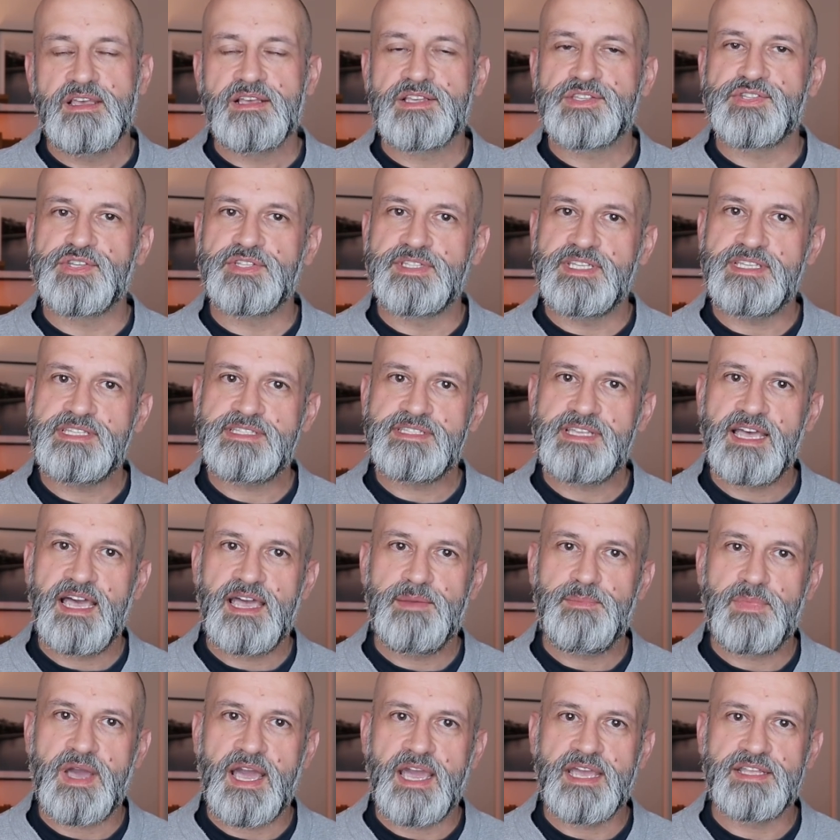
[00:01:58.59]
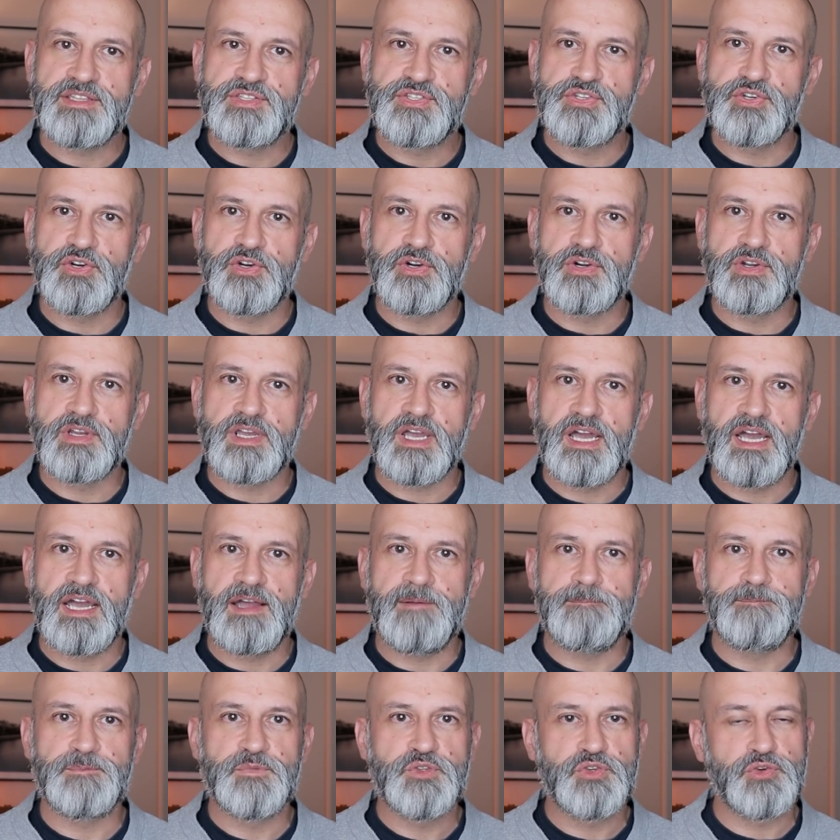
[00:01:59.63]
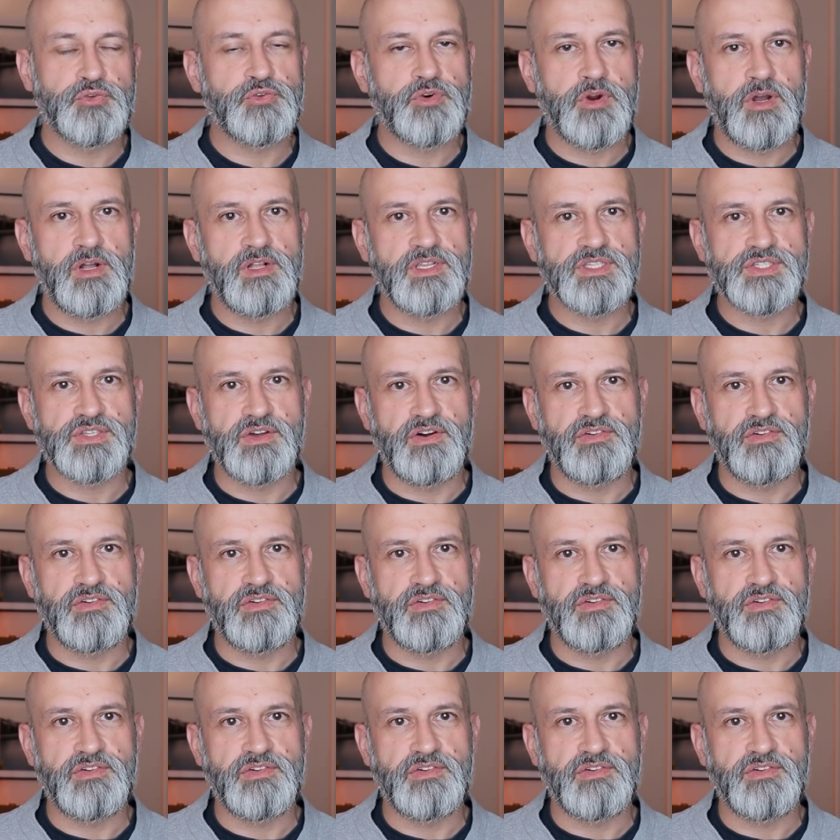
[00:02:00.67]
So this time I took two rolls